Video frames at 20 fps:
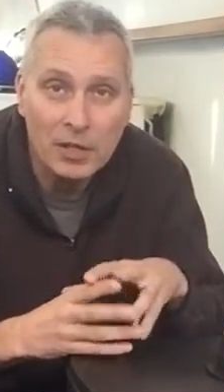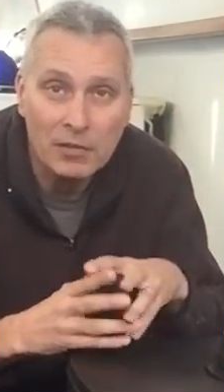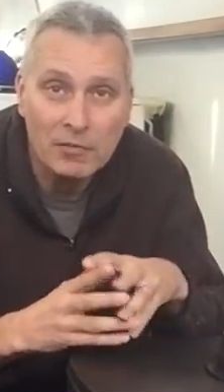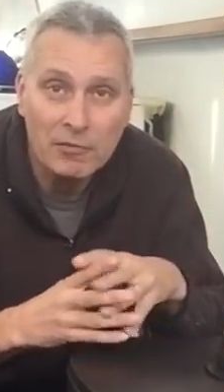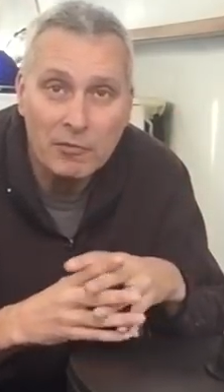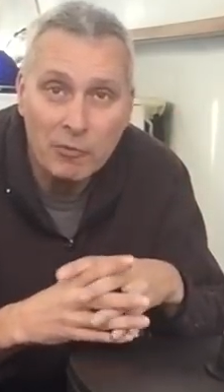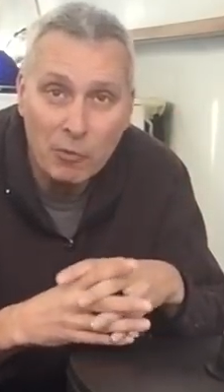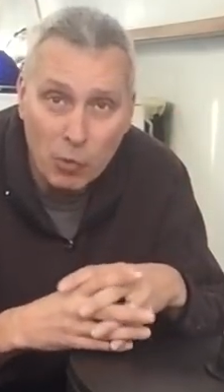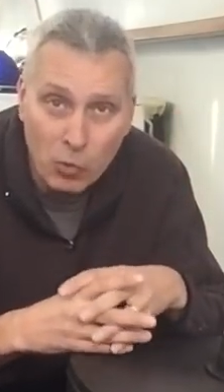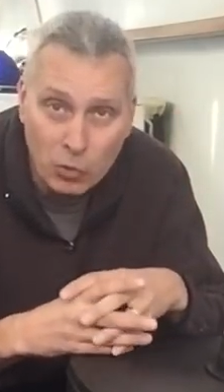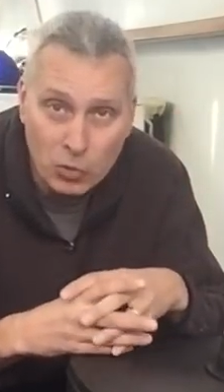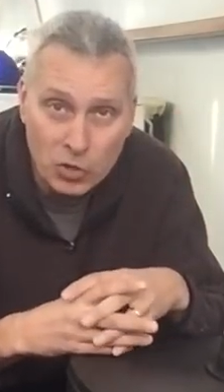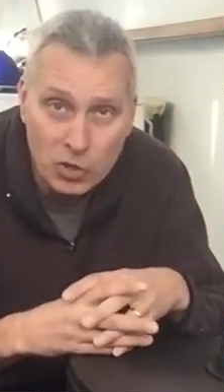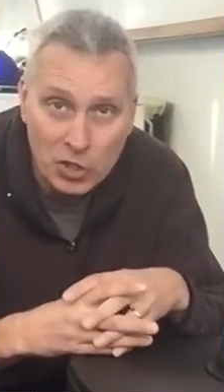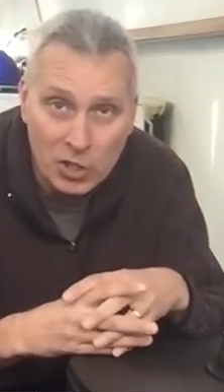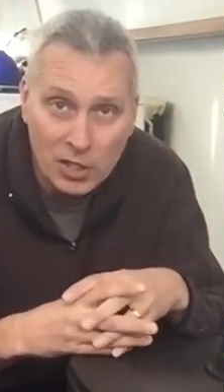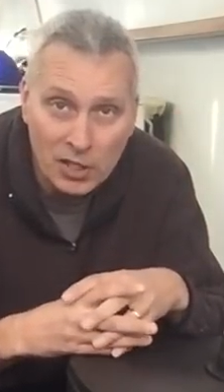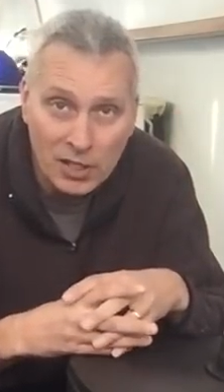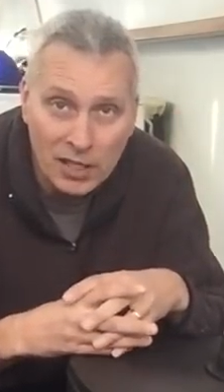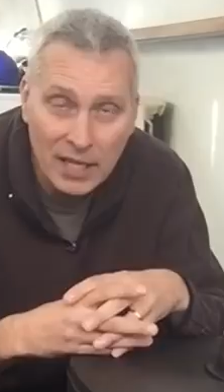
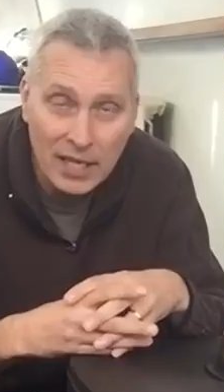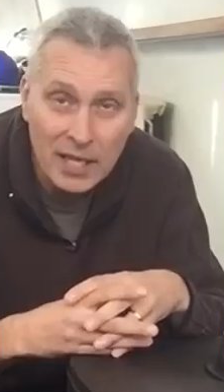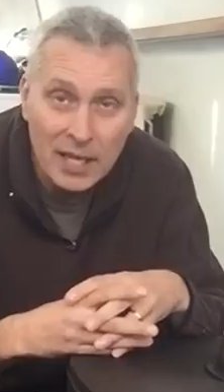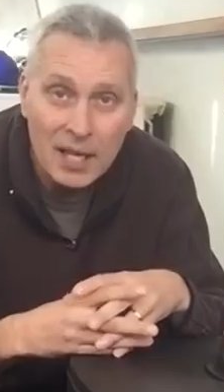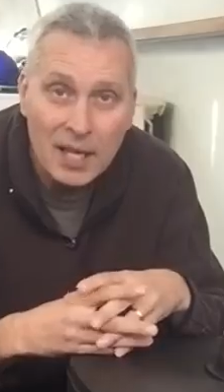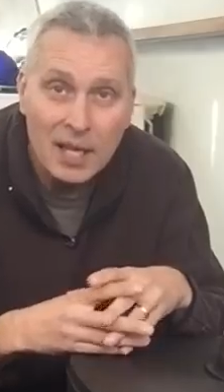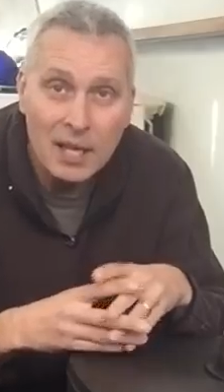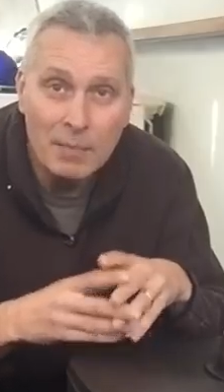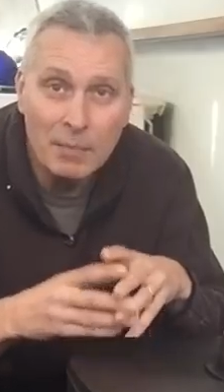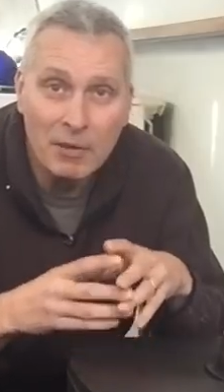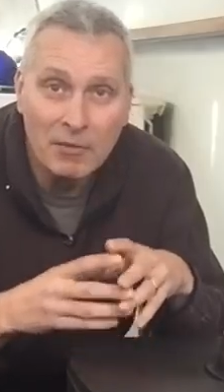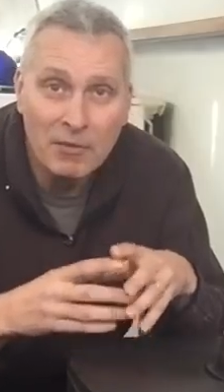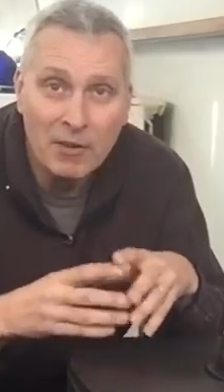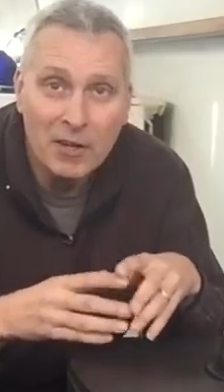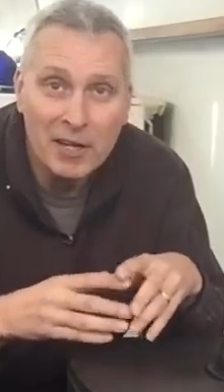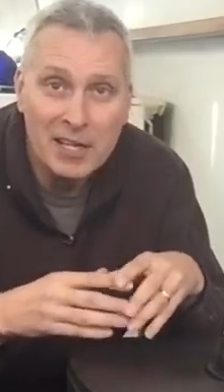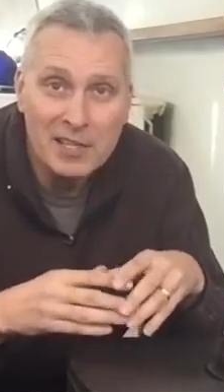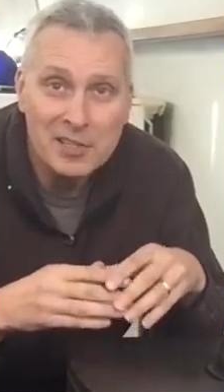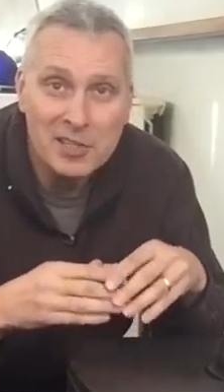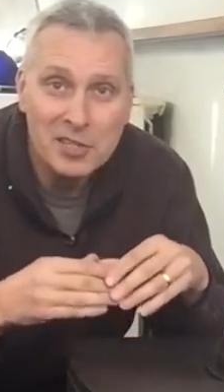Unfortunately, my
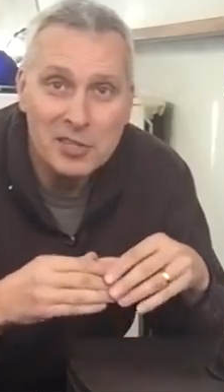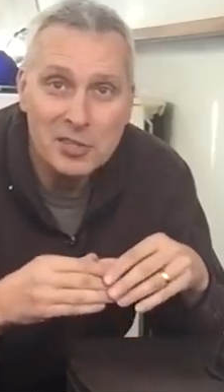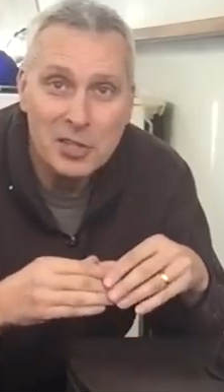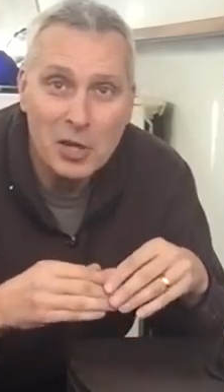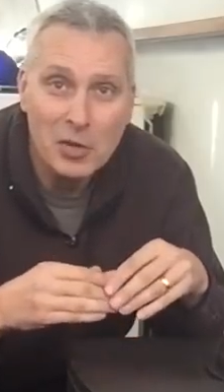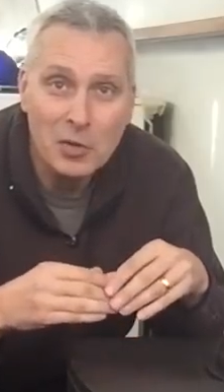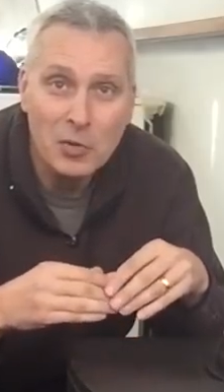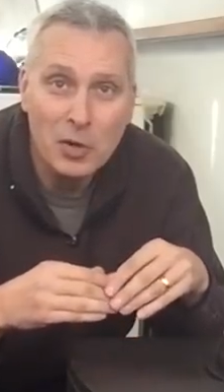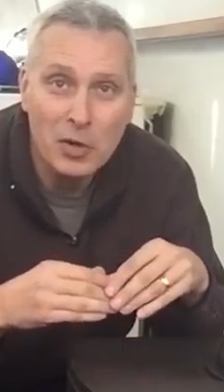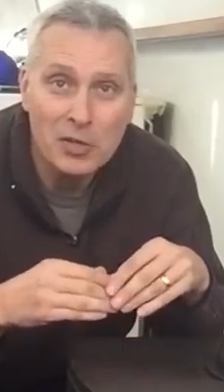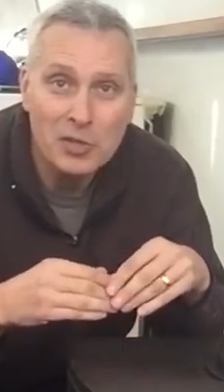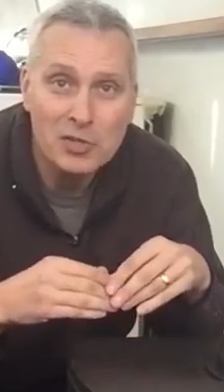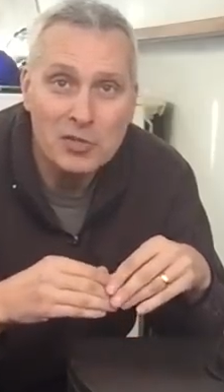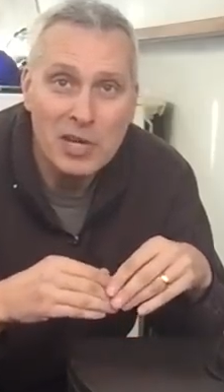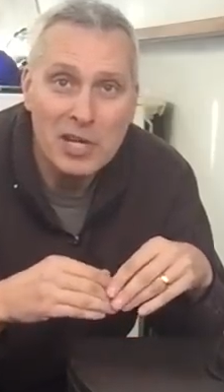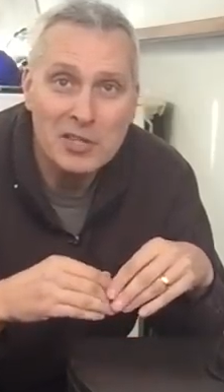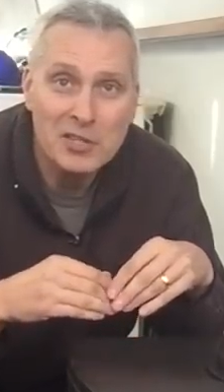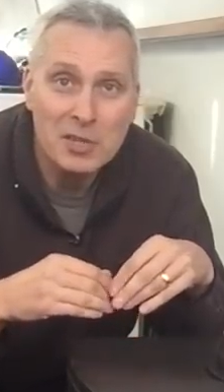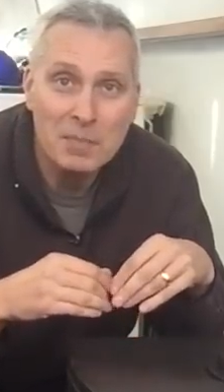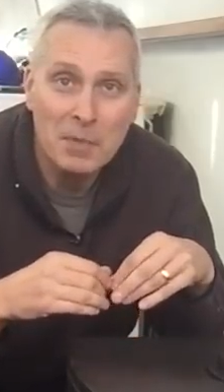finances don't quite
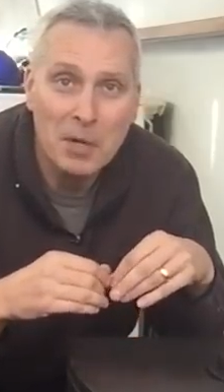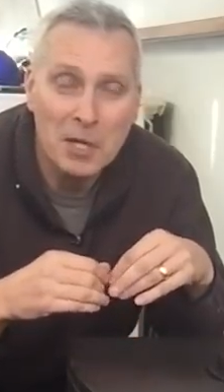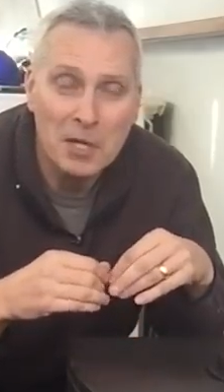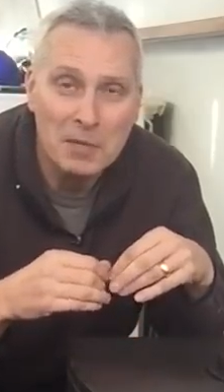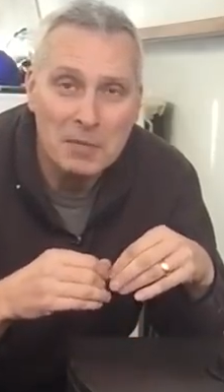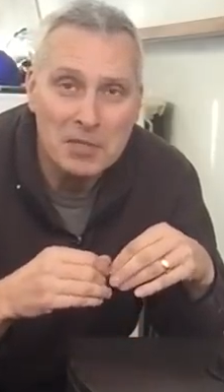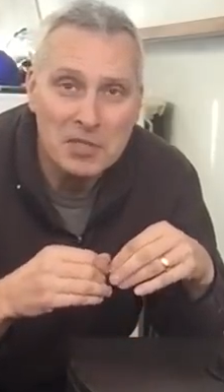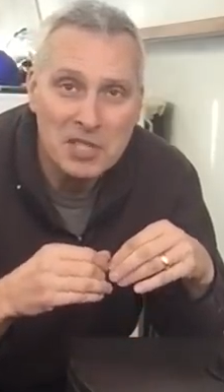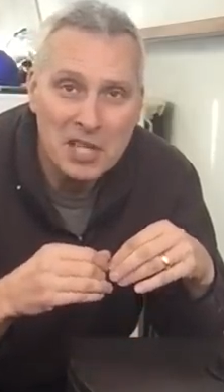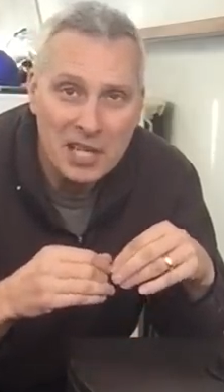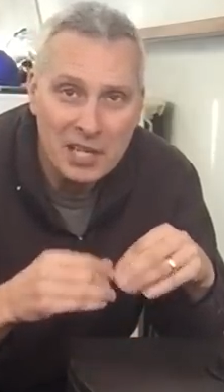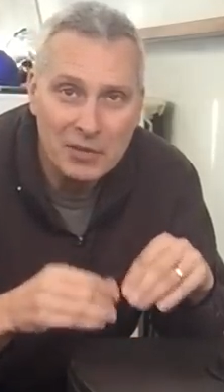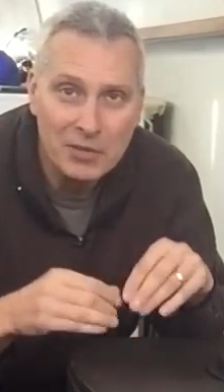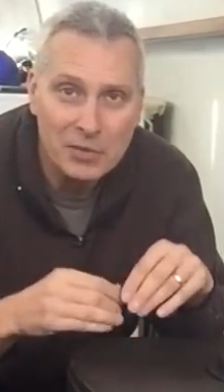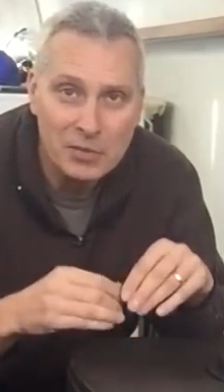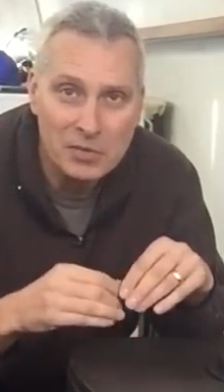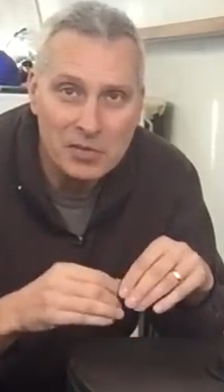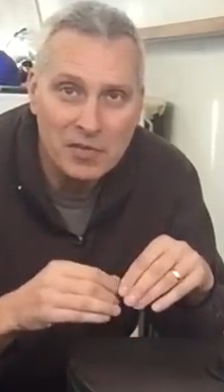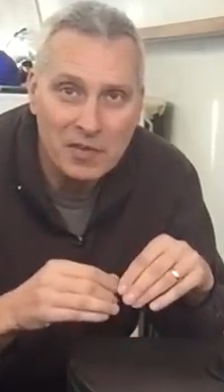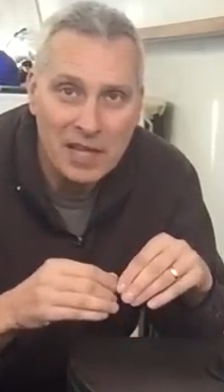stretch to buy the
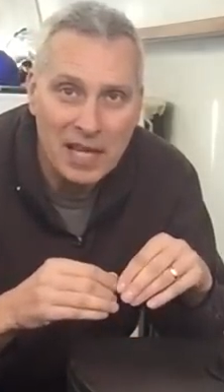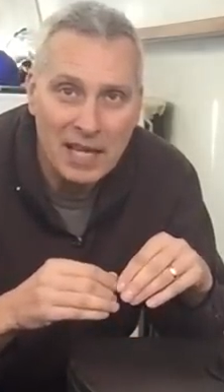materials for